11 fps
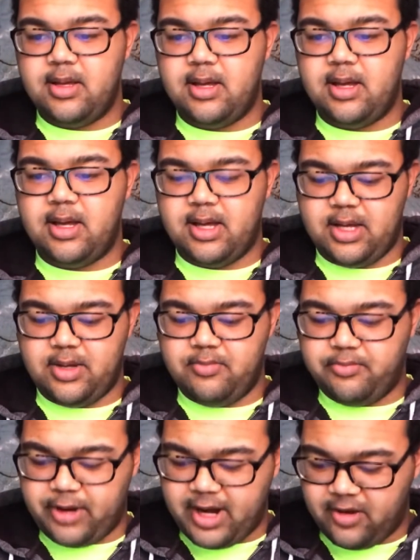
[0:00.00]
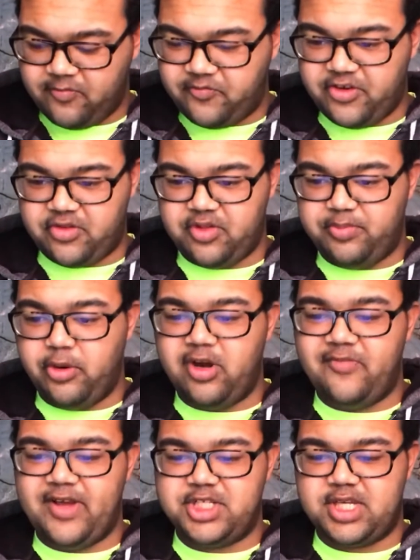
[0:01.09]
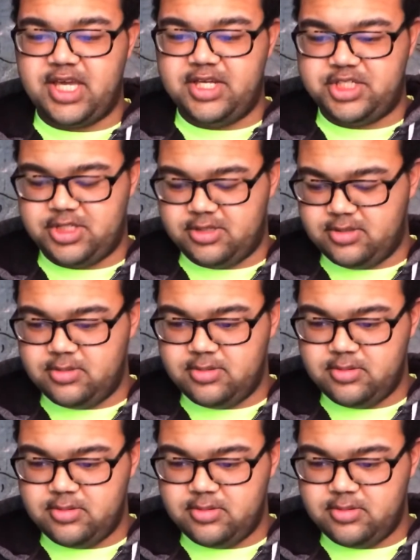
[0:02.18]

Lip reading: Brown versus Board of Education.